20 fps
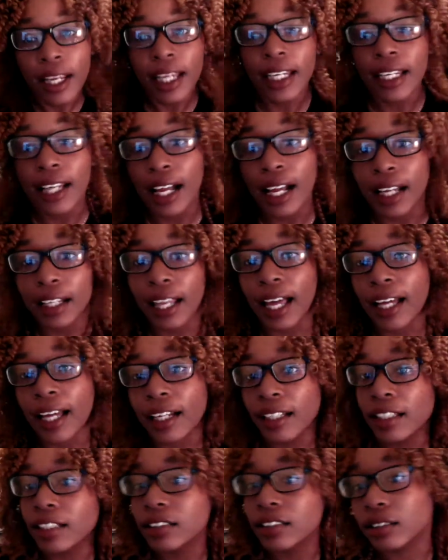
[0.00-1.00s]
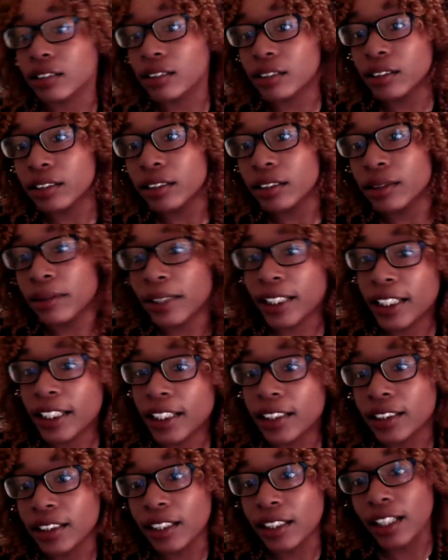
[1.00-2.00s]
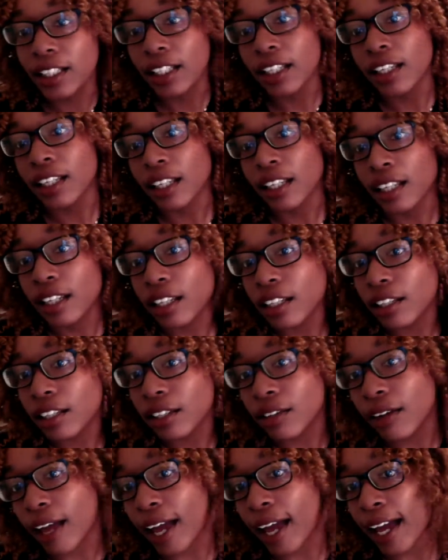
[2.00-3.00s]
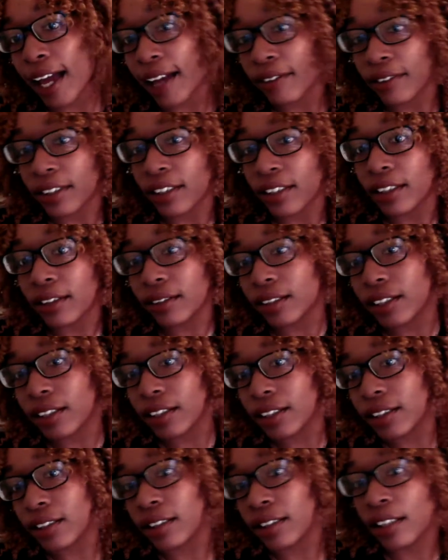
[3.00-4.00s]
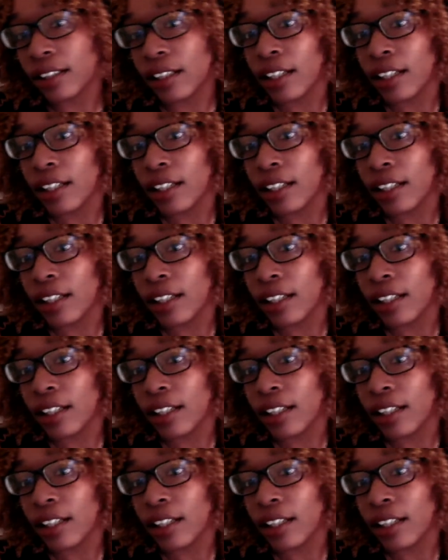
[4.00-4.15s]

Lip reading: And a lot of these curly wigs, you have to do this.